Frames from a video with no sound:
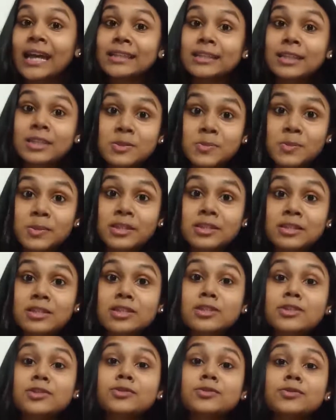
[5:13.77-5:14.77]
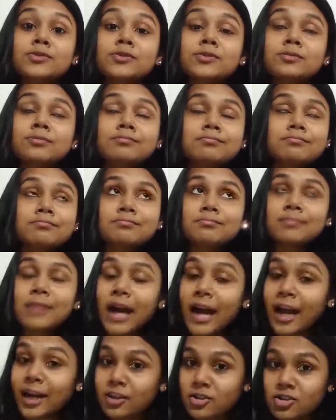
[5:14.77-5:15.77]
This means to
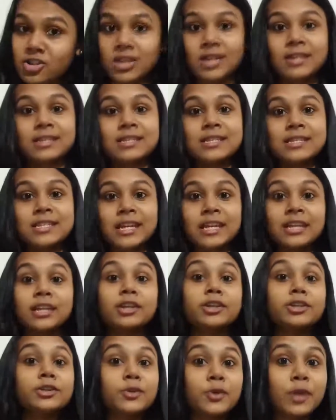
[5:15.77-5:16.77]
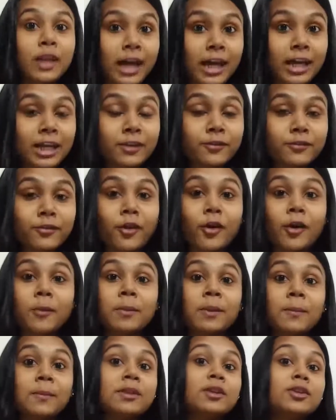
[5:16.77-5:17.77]
adjust in a new life or
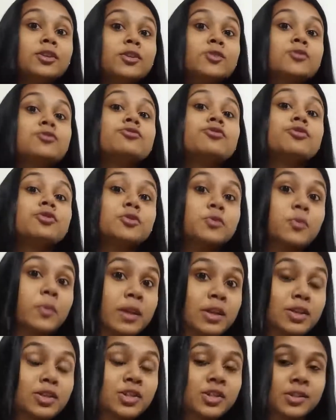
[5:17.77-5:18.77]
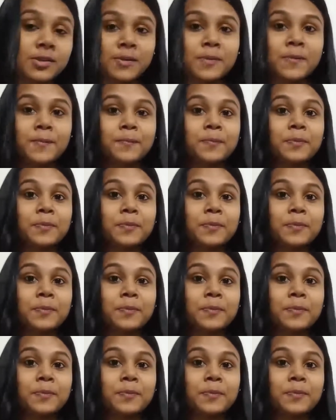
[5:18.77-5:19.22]
maybe in a new situation.